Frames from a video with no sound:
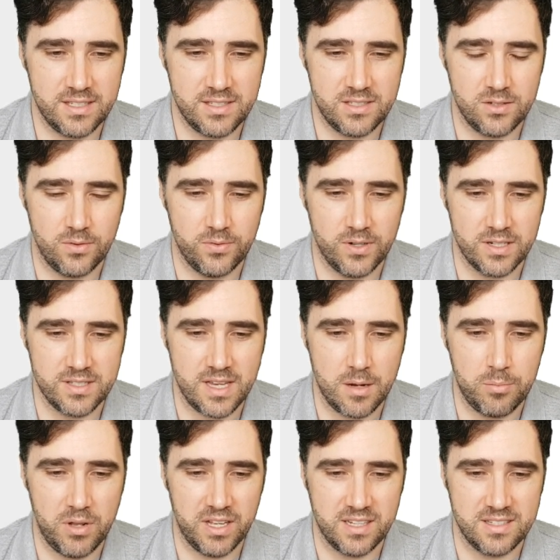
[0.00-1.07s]
So for
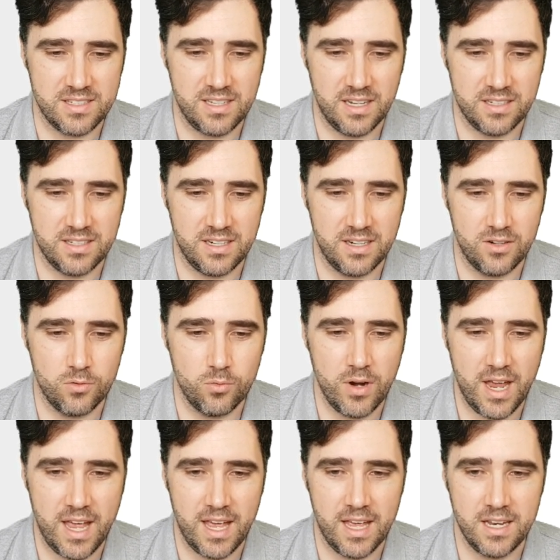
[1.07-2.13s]
example, I could select it in
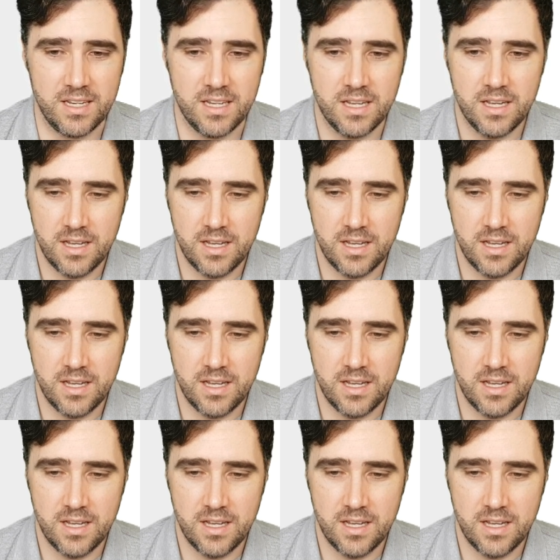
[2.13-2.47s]
red,